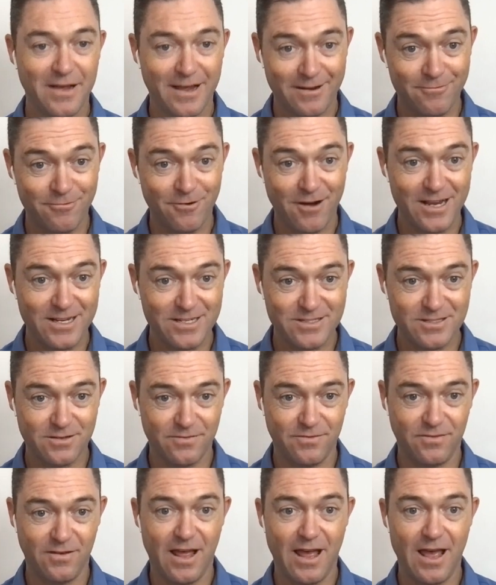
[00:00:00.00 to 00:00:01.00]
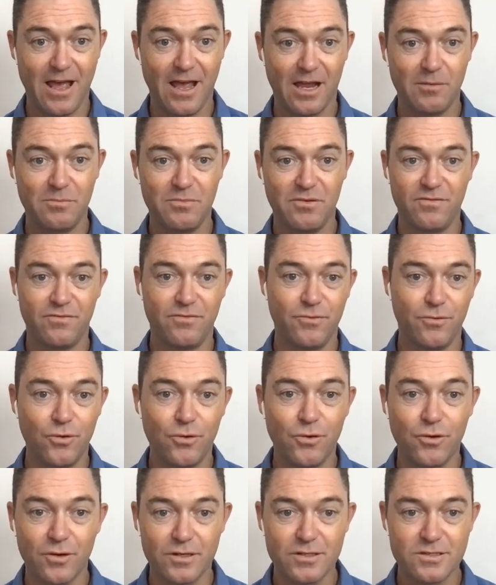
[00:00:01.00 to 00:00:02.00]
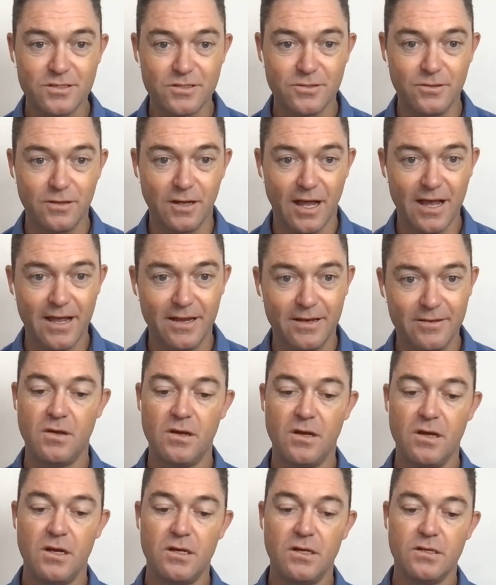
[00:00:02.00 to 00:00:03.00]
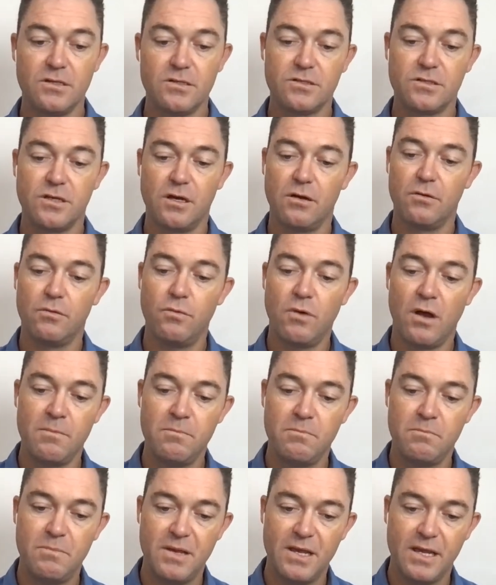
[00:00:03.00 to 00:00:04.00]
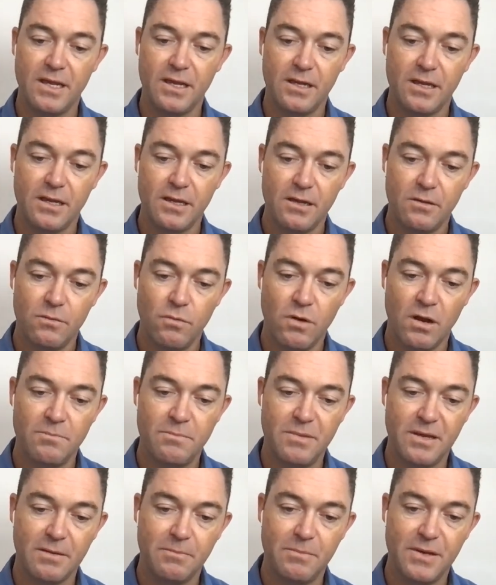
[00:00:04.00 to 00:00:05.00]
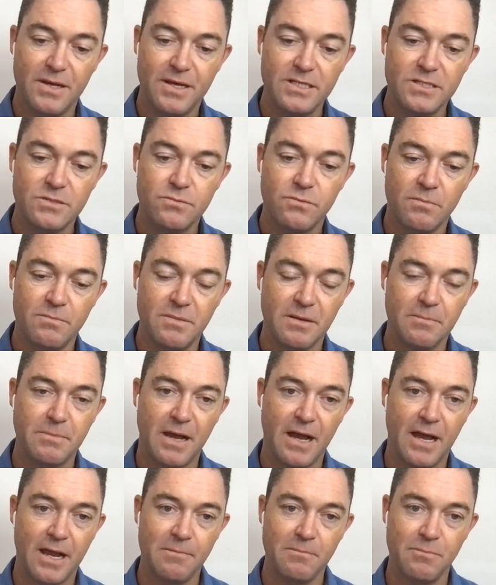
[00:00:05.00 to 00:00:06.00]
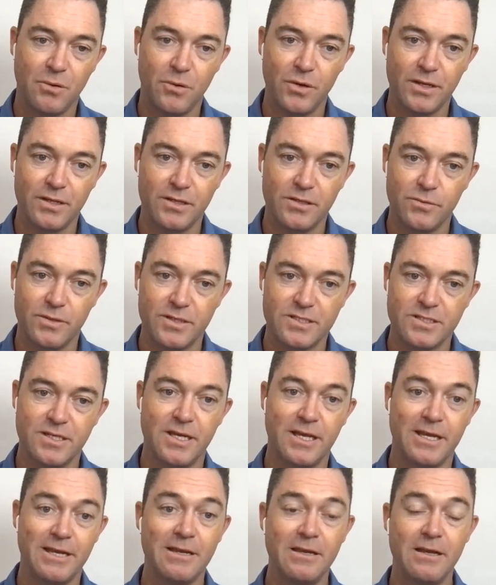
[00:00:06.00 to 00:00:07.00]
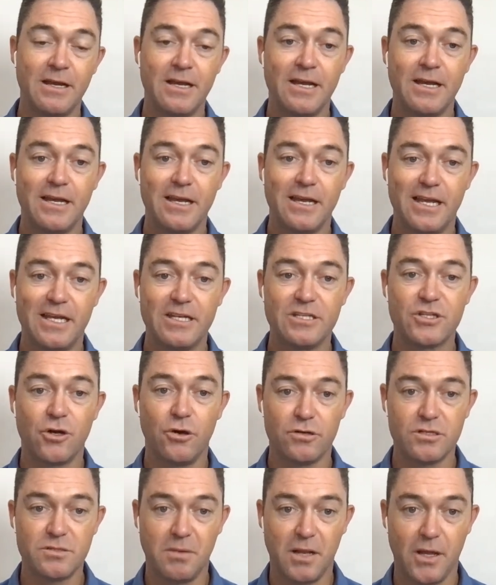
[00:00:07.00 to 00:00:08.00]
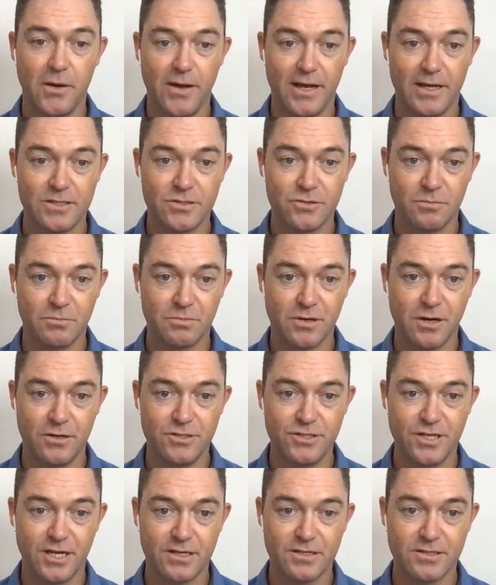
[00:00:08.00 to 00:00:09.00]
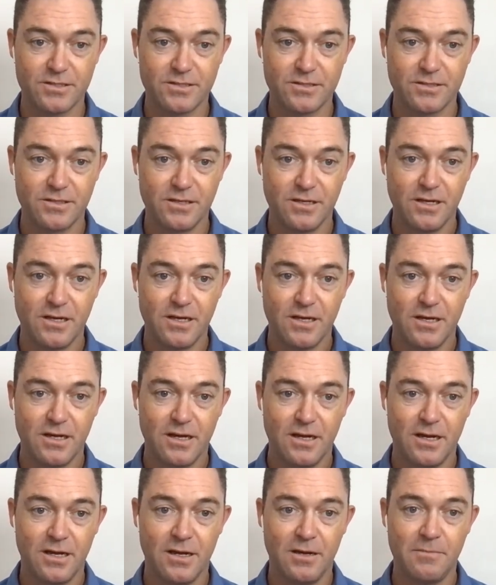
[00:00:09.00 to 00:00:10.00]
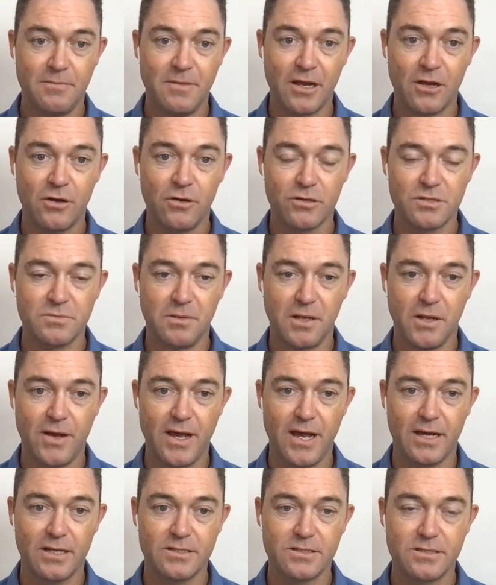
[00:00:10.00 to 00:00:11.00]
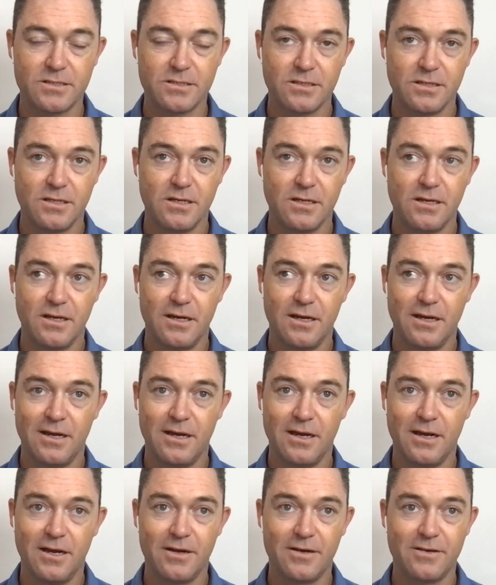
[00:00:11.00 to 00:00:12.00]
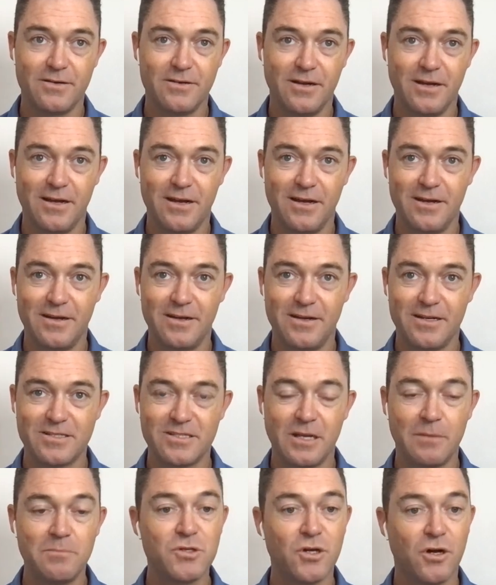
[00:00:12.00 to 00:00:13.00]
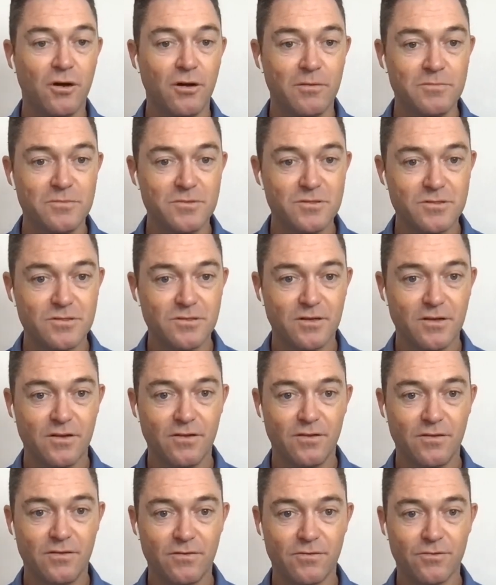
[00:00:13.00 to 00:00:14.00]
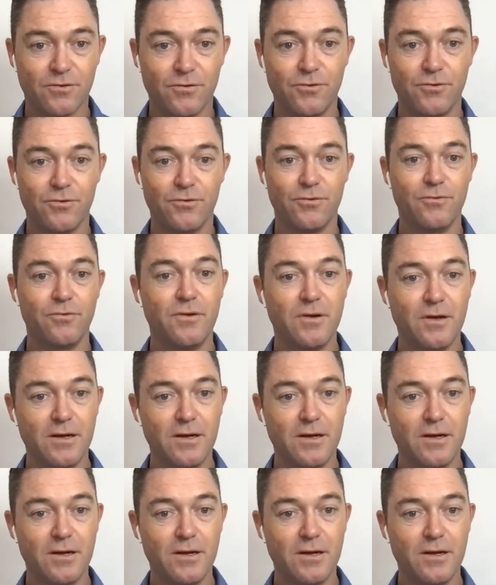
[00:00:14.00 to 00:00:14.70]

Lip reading: raise the flag before it's too late. So one big pain point that we're seeing is cost blowouts on projects, and cost blowouts are sometimes through